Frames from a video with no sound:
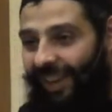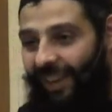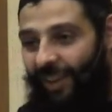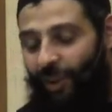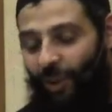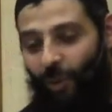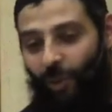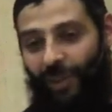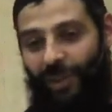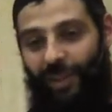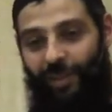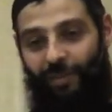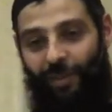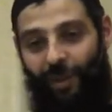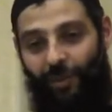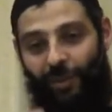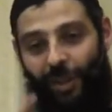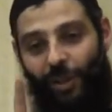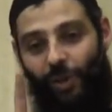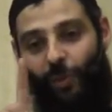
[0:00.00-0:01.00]
And you know what they
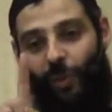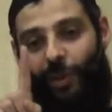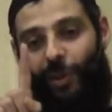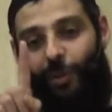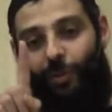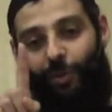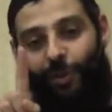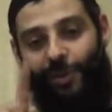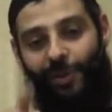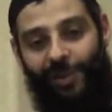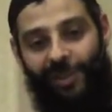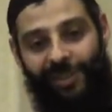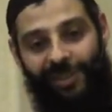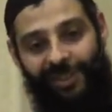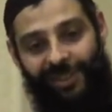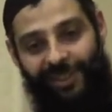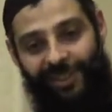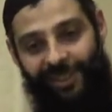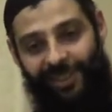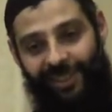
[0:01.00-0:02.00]
found? There is one difference.
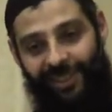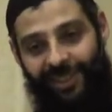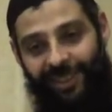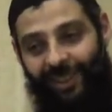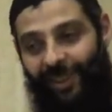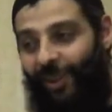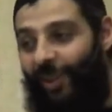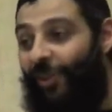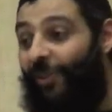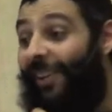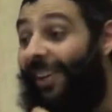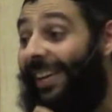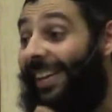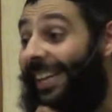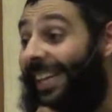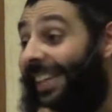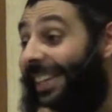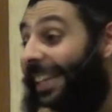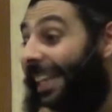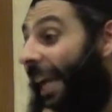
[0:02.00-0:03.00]
Their
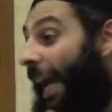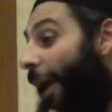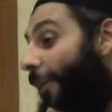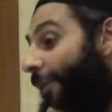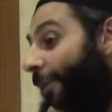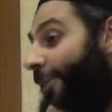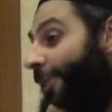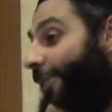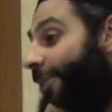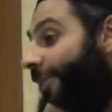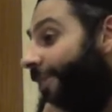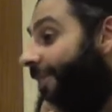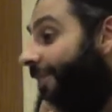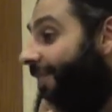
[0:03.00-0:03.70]
eating habits.